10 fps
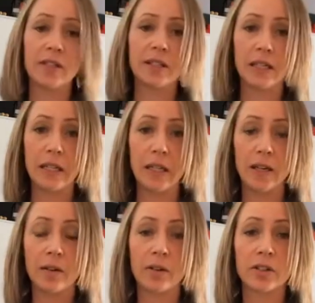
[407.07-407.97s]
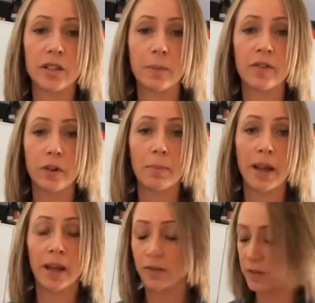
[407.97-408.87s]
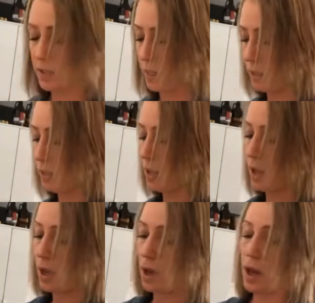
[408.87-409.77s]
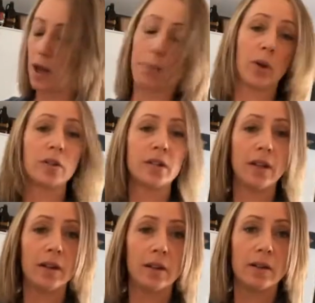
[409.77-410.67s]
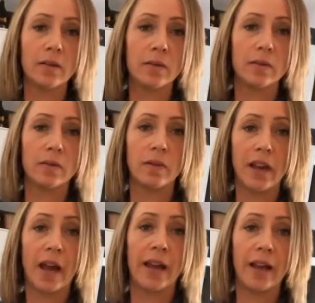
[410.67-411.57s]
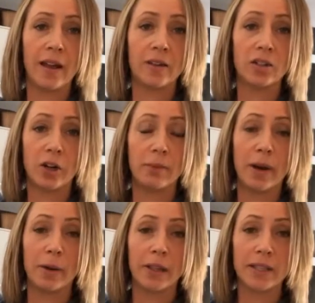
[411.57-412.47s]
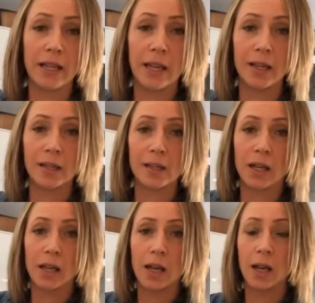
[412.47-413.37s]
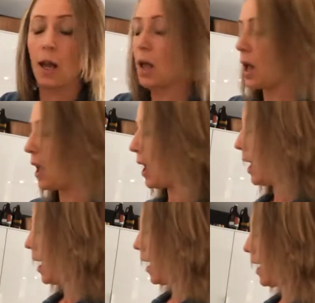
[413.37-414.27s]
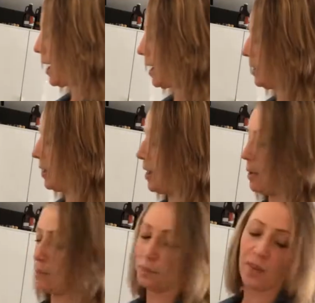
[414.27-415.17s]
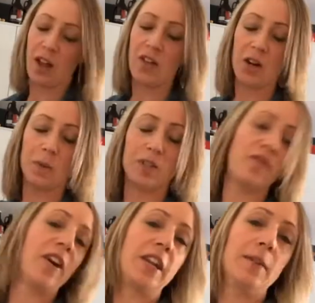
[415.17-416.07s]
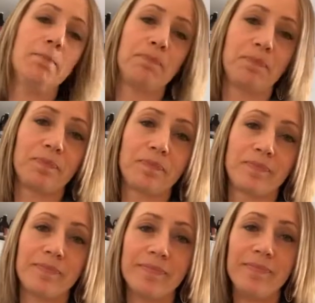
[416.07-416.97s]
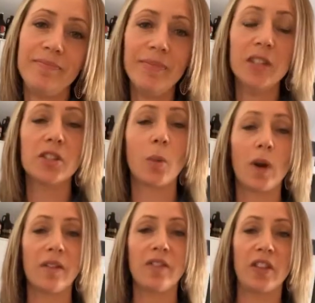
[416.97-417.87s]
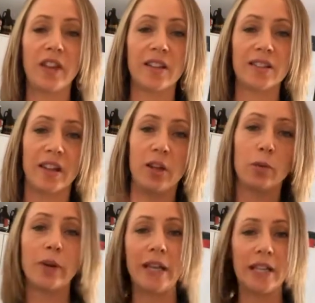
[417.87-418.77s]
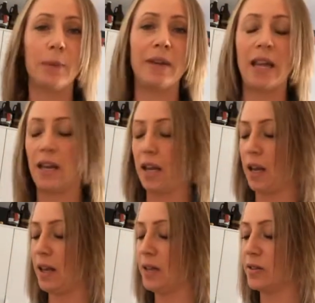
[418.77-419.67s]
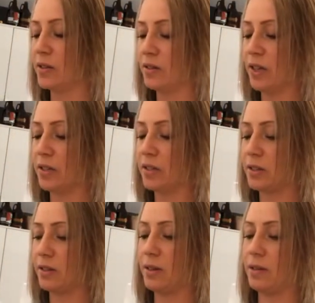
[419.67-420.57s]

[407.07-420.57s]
seen, or some of you may have seen, I posted that I started my real estate studying, and I thought it was funny. So one of the things that you read in the beginning is this,